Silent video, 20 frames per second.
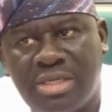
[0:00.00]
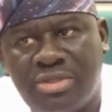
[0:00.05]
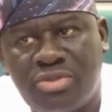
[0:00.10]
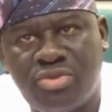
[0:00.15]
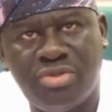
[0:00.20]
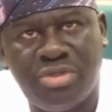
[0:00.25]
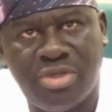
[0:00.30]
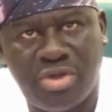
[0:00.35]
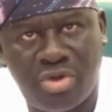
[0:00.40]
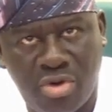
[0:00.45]

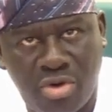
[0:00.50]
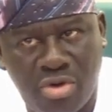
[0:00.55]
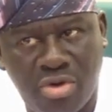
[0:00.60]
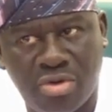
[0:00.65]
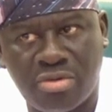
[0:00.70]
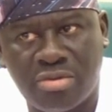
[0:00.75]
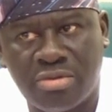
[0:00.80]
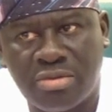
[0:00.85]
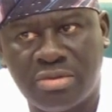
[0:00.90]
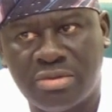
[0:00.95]
to the
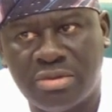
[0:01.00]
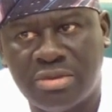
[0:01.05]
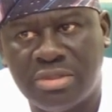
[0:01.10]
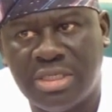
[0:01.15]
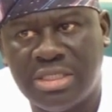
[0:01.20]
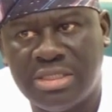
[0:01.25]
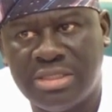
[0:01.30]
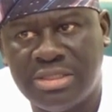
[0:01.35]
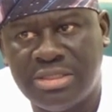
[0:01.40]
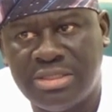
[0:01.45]
core,
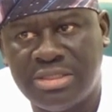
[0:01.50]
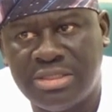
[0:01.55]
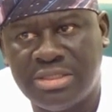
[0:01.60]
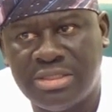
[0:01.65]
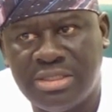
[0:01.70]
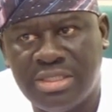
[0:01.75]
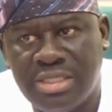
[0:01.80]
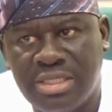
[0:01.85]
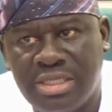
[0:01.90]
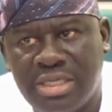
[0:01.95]
and
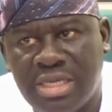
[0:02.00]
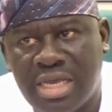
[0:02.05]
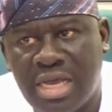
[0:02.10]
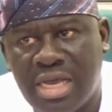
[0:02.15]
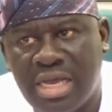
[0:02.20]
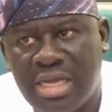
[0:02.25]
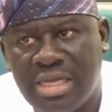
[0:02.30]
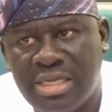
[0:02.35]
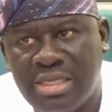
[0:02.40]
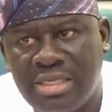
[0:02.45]
they
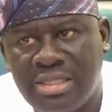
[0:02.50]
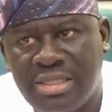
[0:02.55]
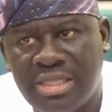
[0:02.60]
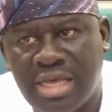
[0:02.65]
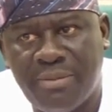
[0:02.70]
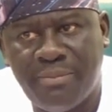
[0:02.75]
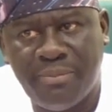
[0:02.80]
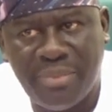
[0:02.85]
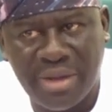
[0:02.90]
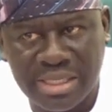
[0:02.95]
are in
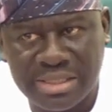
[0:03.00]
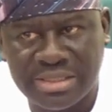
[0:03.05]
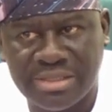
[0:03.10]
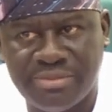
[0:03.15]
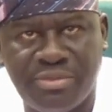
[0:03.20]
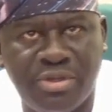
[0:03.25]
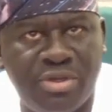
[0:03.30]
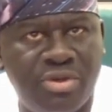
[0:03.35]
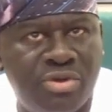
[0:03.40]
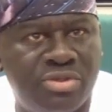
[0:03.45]
that
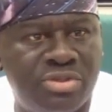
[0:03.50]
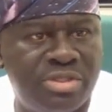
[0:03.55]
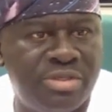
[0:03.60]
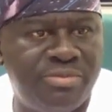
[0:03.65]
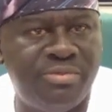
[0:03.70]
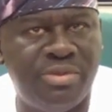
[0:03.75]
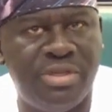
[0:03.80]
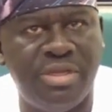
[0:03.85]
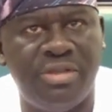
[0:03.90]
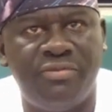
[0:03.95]
party because they
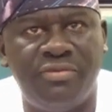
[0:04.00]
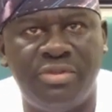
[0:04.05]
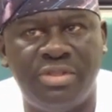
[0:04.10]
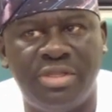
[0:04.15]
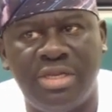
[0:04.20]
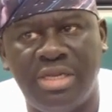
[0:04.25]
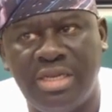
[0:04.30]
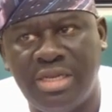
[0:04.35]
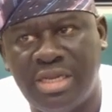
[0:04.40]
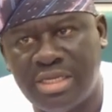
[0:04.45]
believe in
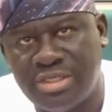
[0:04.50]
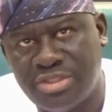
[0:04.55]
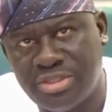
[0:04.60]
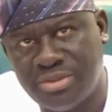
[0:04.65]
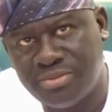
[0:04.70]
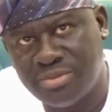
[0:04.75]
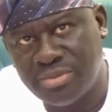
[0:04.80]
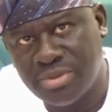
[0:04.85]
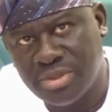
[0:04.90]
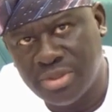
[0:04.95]
the leadership